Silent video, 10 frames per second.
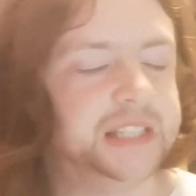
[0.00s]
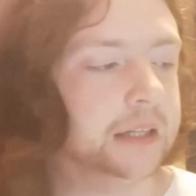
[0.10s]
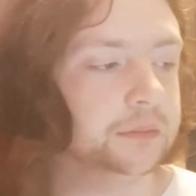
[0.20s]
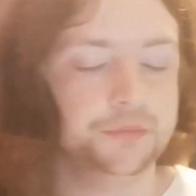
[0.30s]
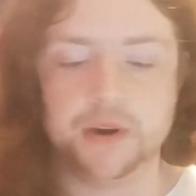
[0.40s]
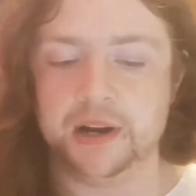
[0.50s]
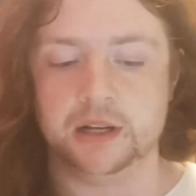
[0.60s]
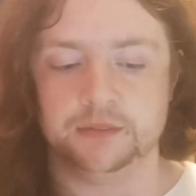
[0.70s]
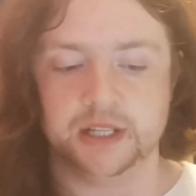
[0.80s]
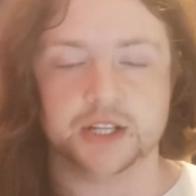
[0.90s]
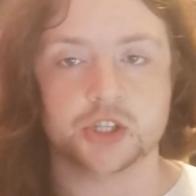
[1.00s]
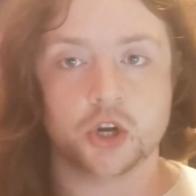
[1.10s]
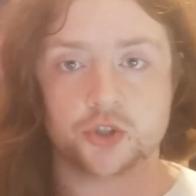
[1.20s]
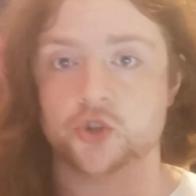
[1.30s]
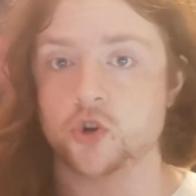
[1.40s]
yeah, very lovely. It's
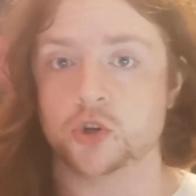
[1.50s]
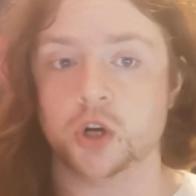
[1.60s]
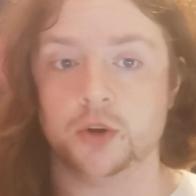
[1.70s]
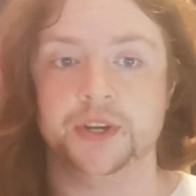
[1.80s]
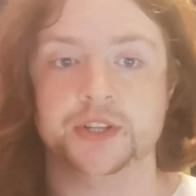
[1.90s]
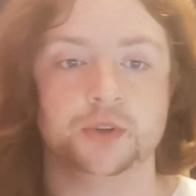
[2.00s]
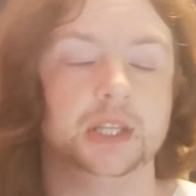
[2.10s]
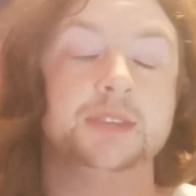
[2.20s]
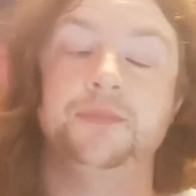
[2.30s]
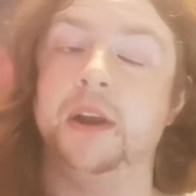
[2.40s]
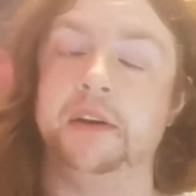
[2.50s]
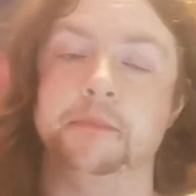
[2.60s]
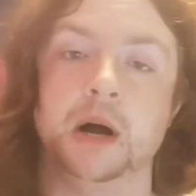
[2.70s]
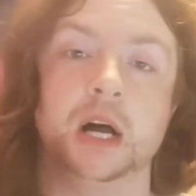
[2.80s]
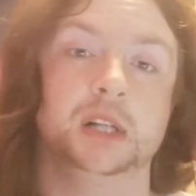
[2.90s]
not strong coffee at all. It's
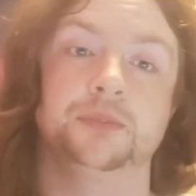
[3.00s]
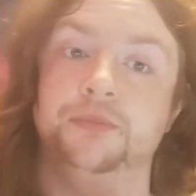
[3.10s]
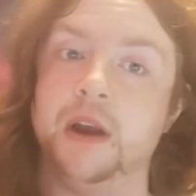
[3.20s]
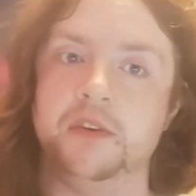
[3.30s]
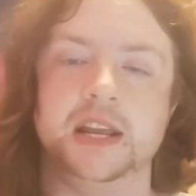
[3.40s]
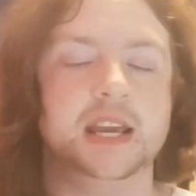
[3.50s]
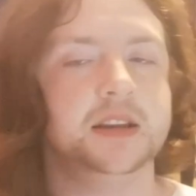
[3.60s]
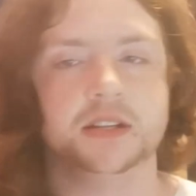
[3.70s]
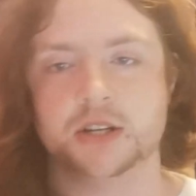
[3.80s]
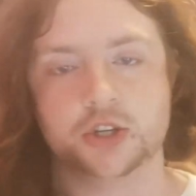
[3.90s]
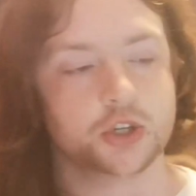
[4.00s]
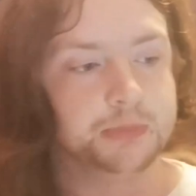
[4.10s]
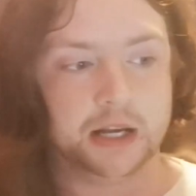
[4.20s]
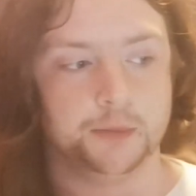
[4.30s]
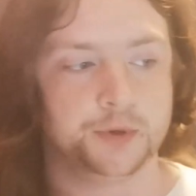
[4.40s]
very mild, very easy to
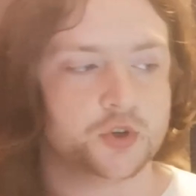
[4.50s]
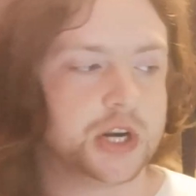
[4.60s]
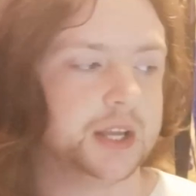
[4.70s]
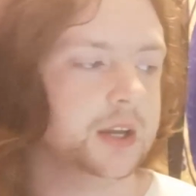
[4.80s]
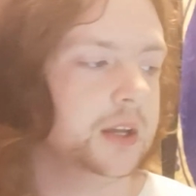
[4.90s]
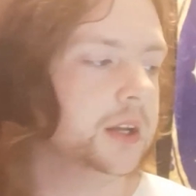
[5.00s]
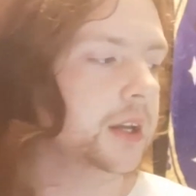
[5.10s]
just pick up and drink.